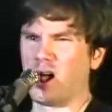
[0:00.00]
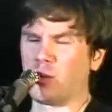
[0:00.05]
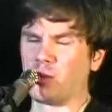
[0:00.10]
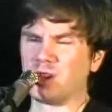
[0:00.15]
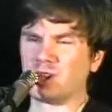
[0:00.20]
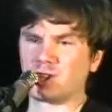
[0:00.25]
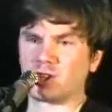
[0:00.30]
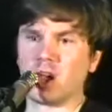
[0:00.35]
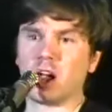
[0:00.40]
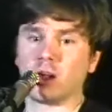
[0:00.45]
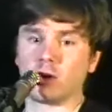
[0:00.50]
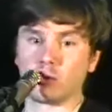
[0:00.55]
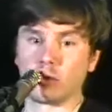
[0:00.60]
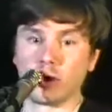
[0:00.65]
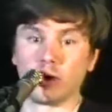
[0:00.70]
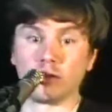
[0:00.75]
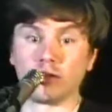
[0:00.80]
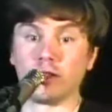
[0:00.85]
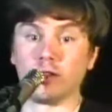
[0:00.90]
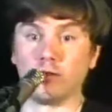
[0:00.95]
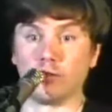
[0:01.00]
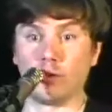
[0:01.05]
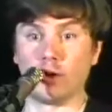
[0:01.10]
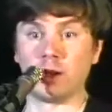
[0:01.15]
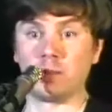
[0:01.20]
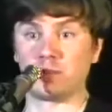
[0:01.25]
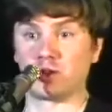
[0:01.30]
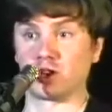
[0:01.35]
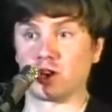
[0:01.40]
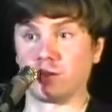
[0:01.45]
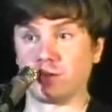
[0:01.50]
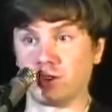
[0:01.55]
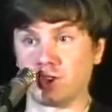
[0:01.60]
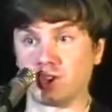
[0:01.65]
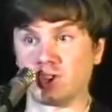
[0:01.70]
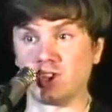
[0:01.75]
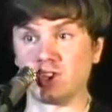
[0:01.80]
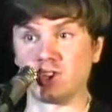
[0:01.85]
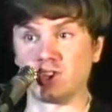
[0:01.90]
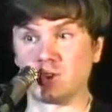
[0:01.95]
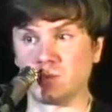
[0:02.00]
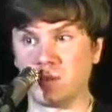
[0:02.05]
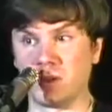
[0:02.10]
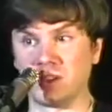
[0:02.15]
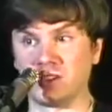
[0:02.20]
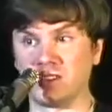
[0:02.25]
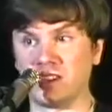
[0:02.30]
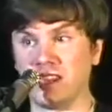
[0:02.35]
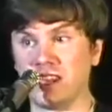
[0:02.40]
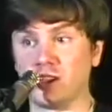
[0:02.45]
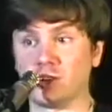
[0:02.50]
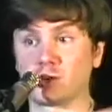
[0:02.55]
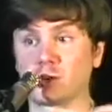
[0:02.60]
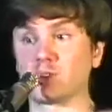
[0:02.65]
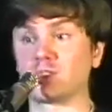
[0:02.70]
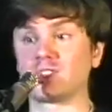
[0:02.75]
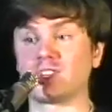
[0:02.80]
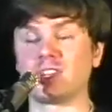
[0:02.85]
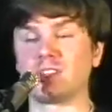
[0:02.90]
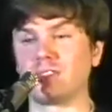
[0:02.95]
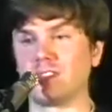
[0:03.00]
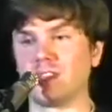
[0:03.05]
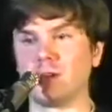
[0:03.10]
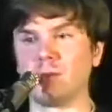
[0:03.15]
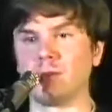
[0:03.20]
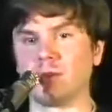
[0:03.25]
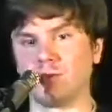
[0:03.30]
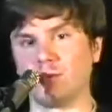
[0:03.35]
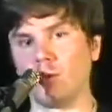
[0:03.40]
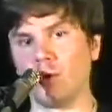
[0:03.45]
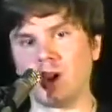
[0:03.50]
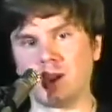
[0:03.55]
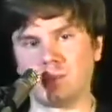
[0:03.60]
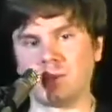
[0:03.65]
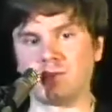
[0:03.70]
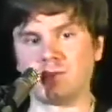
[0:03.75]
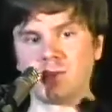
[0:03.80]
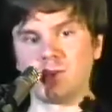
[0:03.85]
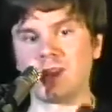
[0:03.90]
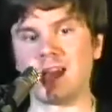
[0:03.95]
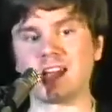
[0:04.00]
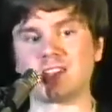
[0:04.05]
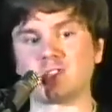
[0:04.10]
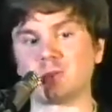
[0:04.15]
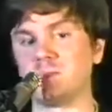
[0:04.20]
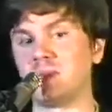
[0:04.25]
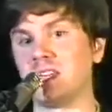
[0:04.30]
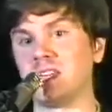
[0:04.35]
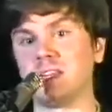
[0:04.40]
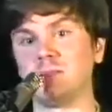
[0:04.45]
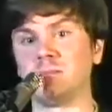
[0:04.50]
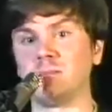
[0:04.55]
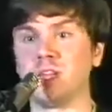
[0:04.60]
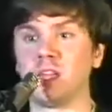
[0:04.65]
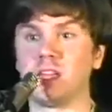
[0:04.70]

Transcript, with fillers: we saw growth in VoIP services, but the interesting thing with VoIP, if you'd asked me